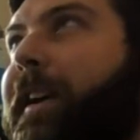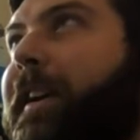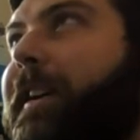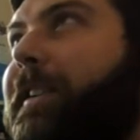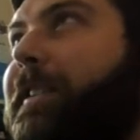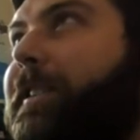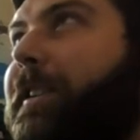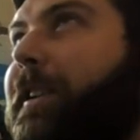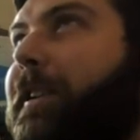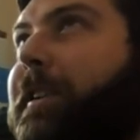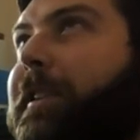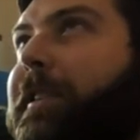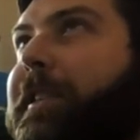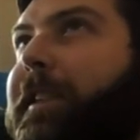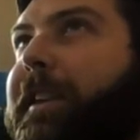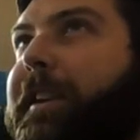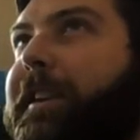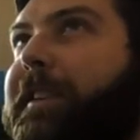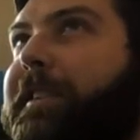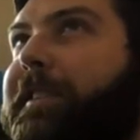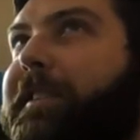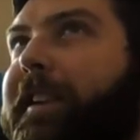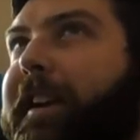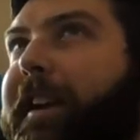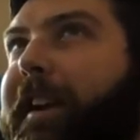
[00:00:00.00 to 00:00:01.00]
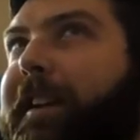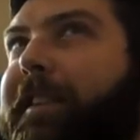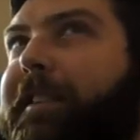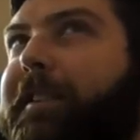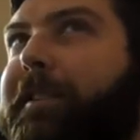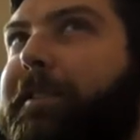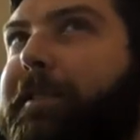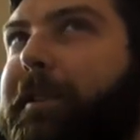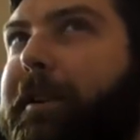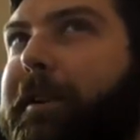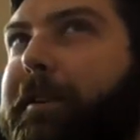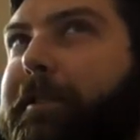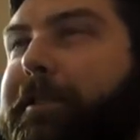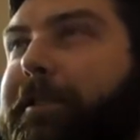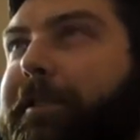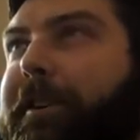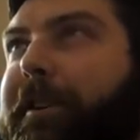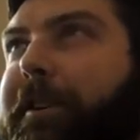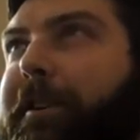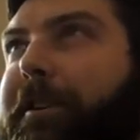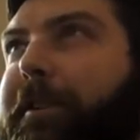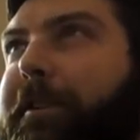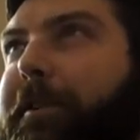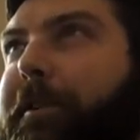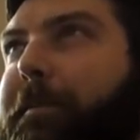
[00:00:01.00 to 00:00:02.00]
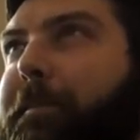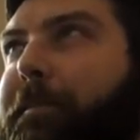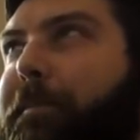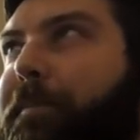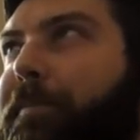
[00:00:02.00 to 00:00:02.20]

so the thing is yeah there's also